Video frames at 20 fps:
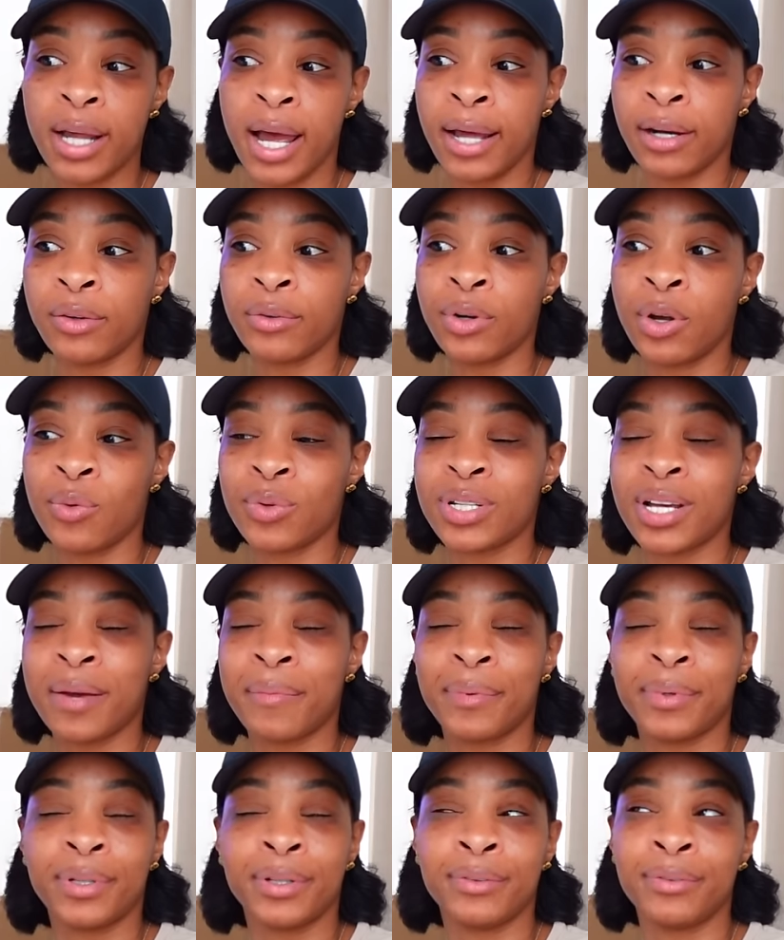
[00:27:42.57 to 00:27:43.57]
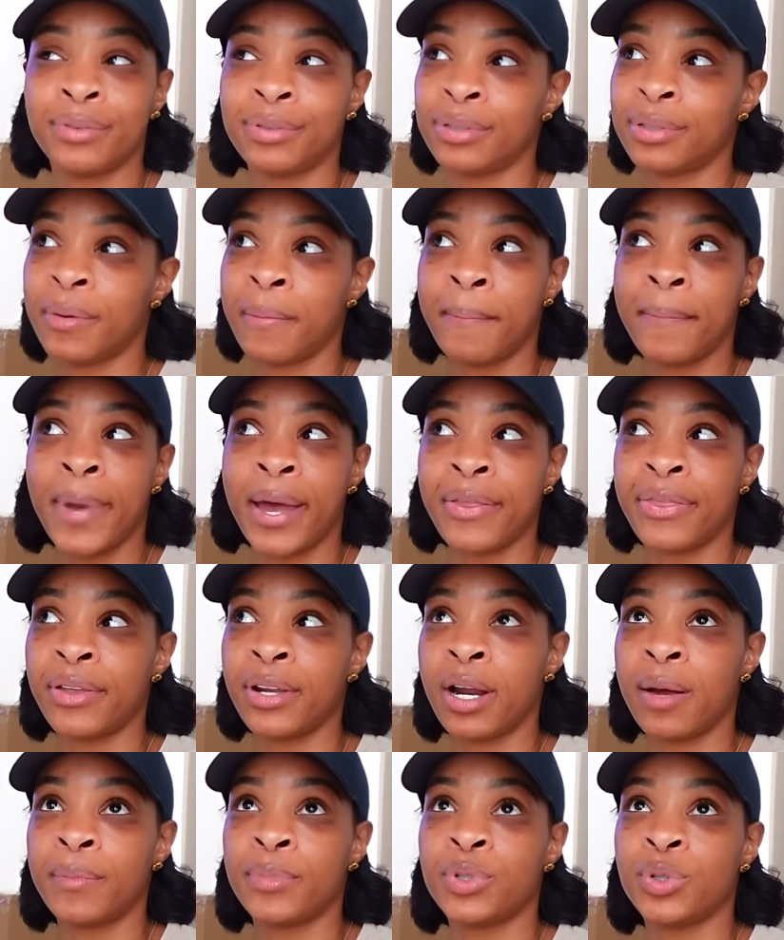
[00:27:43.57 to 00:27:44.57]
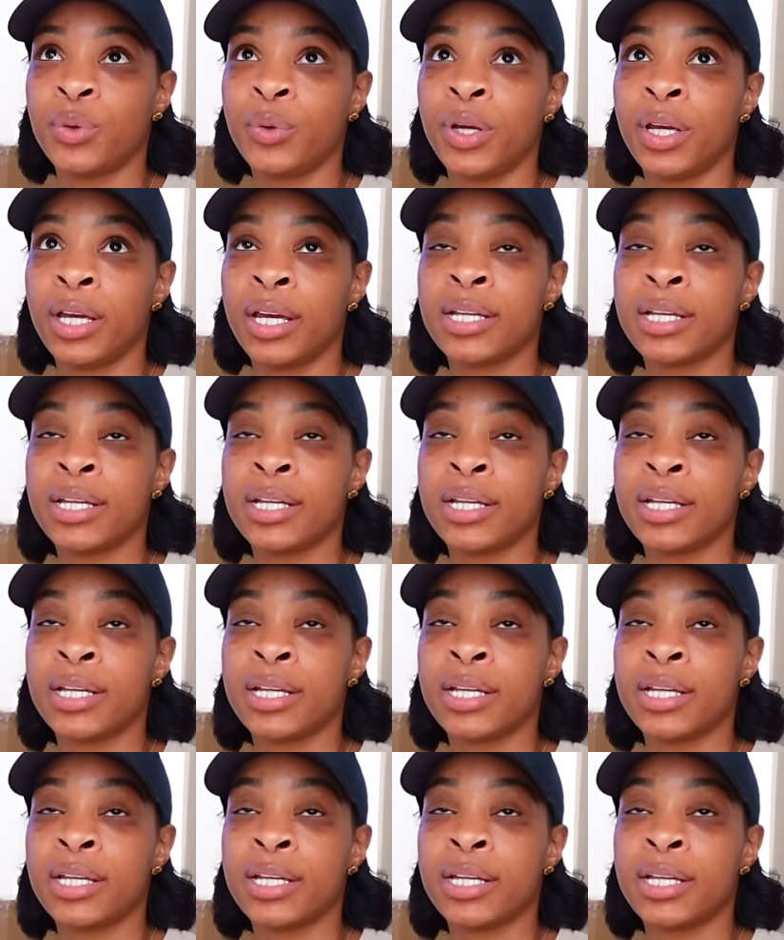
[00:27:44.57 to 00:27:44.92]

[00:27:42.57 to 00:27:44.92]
I don't know what type of method I'm doing.